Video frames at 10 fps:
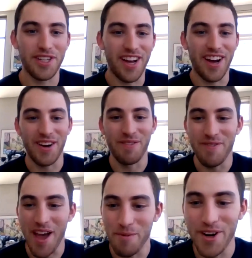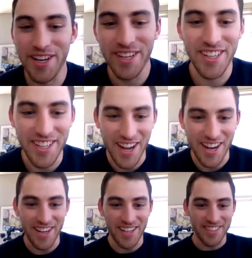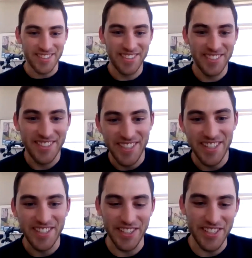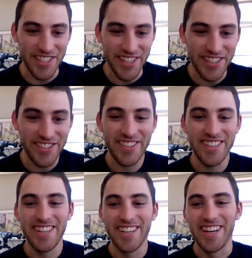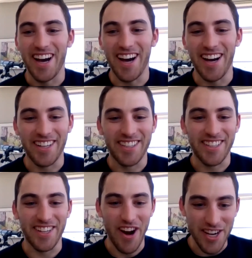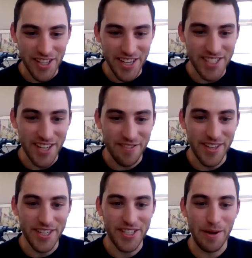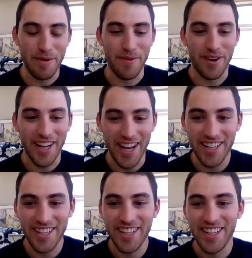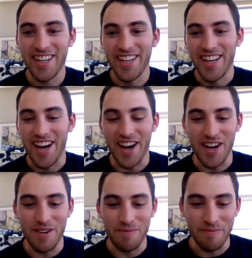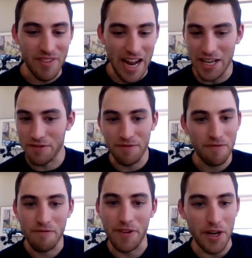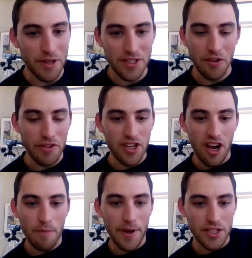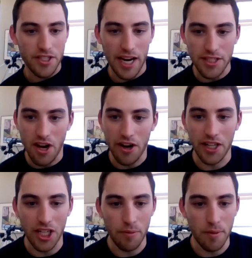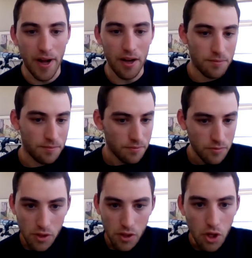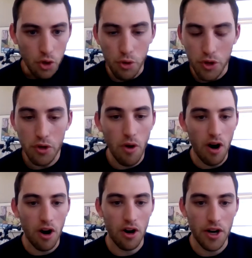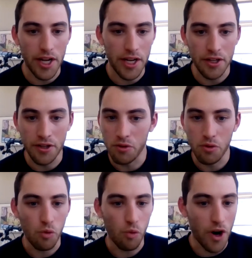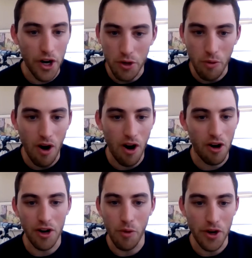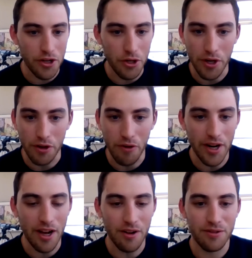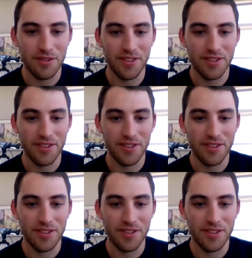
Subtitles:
it. Emery, good to see you. Congratulations on finishing up at Marquette. I just figured we start this off by just kind of talking a little bit about who you are and where you are and what you're doing right now.